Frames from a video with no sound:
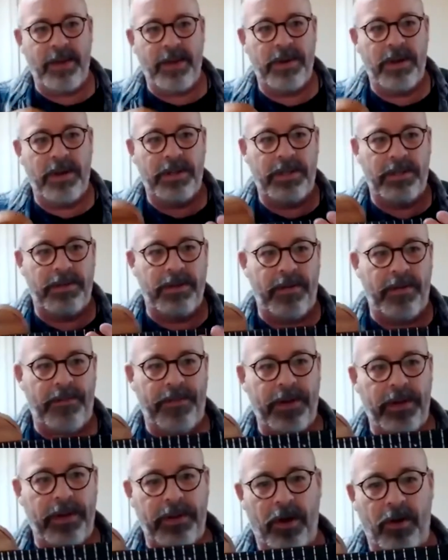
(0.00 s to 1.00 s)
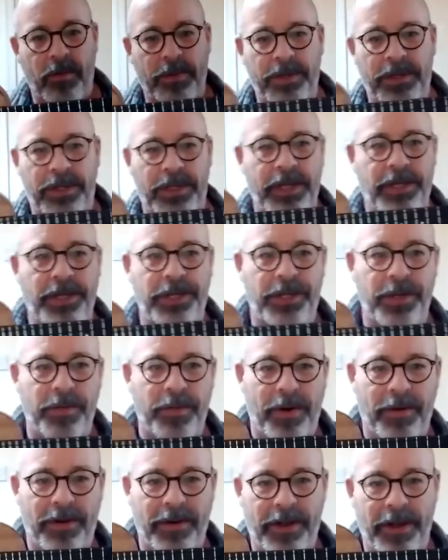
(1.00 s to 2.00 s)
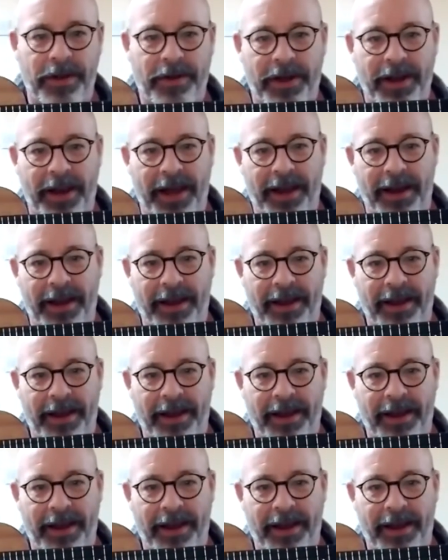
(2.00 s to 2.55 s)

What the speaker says: a Phil Dolman signature model ukulele,